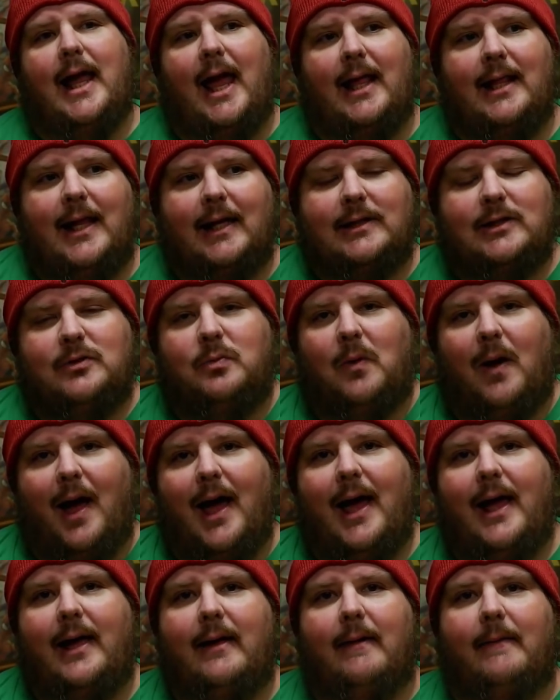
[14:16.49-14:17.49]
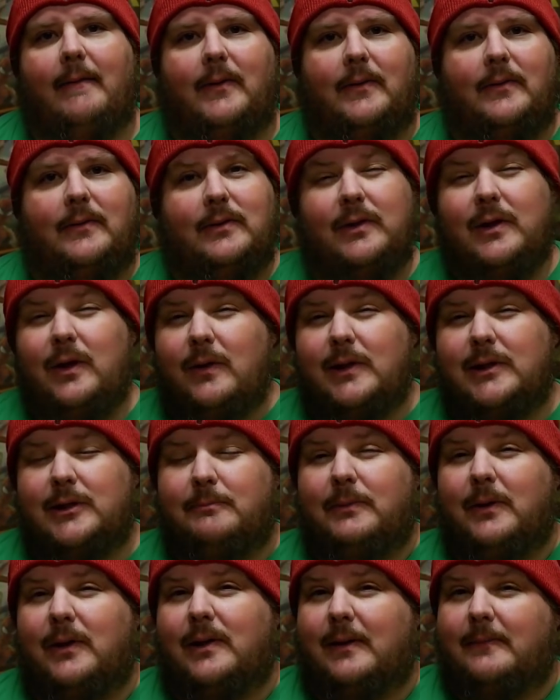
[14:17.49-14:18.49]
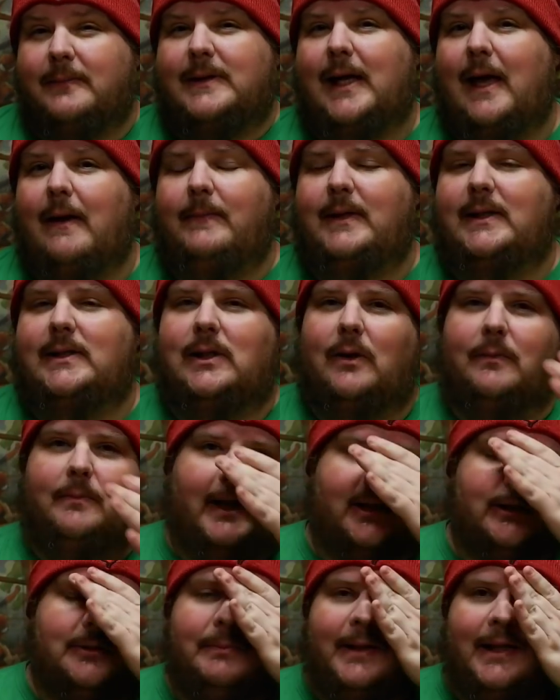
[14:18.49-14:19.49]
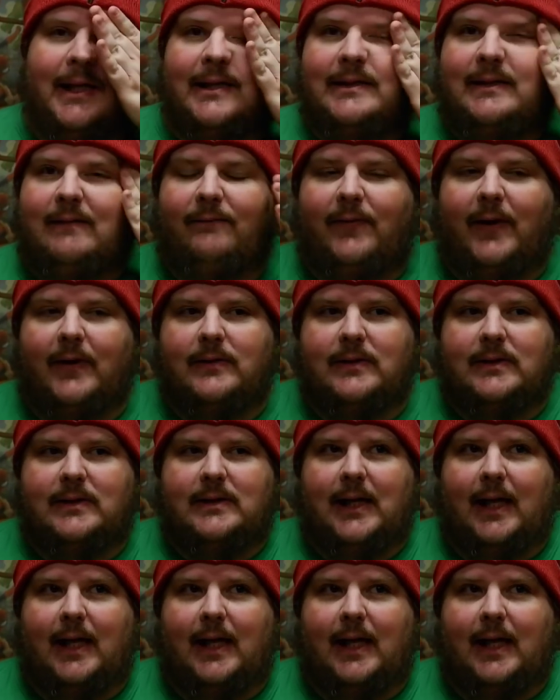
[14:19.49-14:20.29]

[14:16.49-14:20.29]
and that's why her newest book upset me so much because it felt